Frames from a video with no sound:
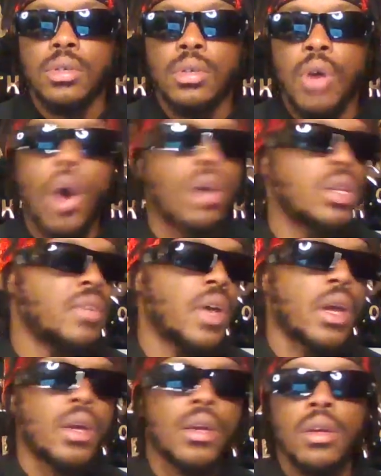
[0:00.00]
All of that.
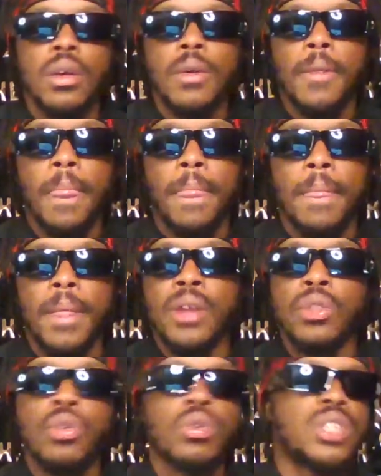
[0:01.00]
And the
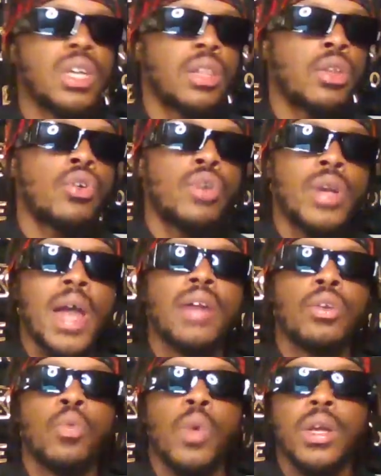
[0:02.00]
Lord said, learn not the
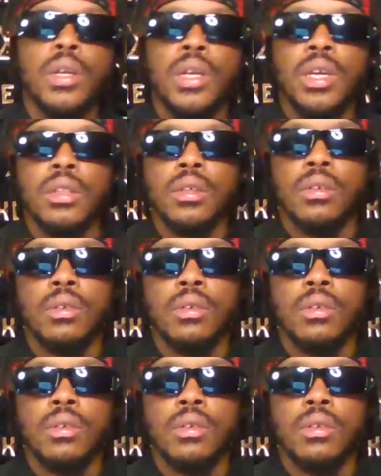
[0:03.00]
way of the heathen.